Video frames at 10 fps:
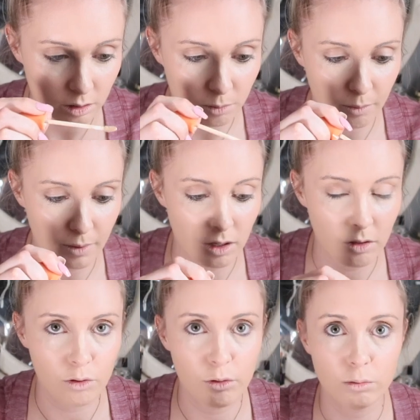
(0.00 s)
a bit of my
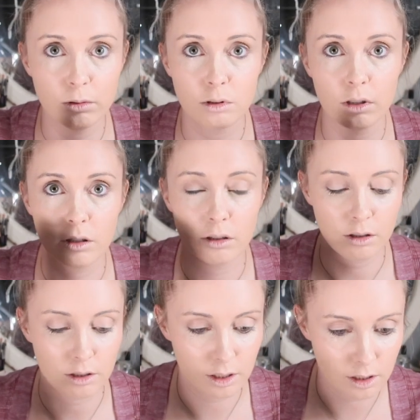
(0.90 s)
nose,
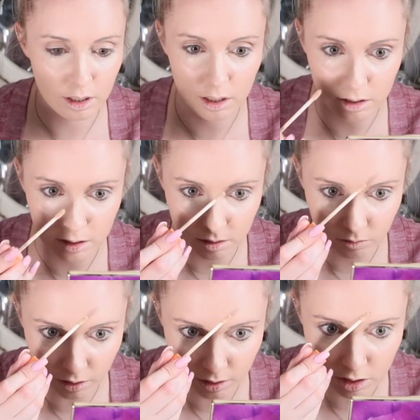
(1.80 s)
because this
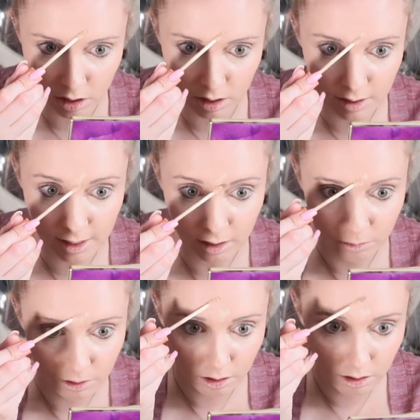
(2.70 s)
foundation is a little
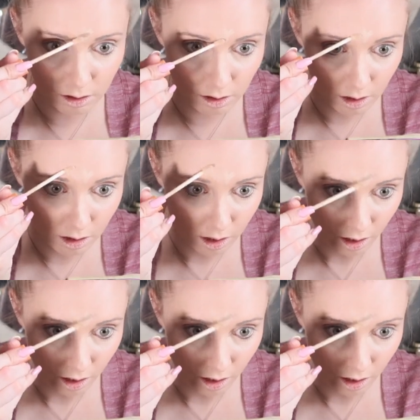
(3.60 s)
bit dark.